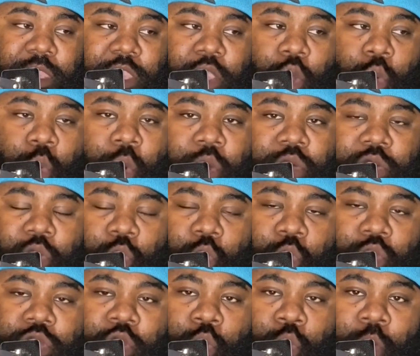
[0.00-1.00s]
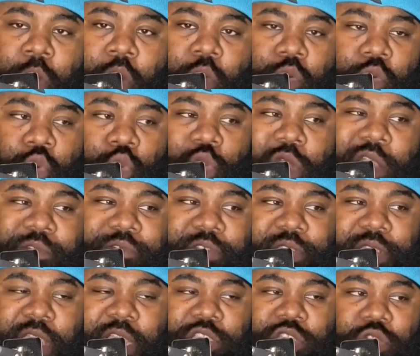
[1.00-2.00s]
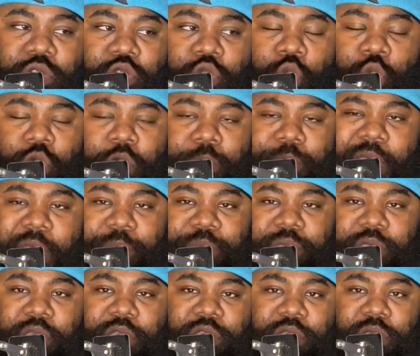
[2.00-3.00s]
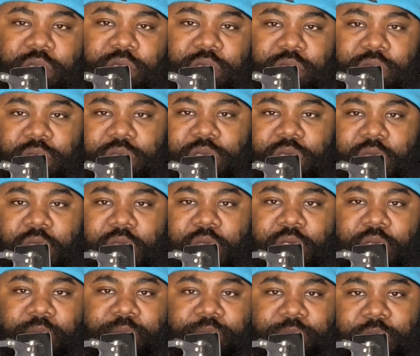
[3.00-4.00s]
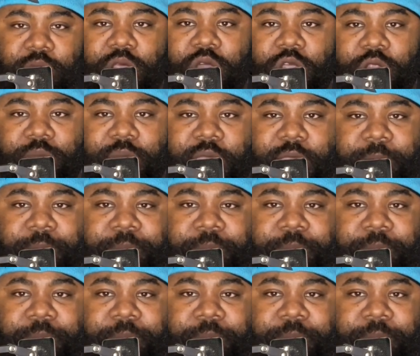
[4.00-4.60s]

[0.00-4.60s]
you want whoever's at your quarterback position to succeed. You know what I mean?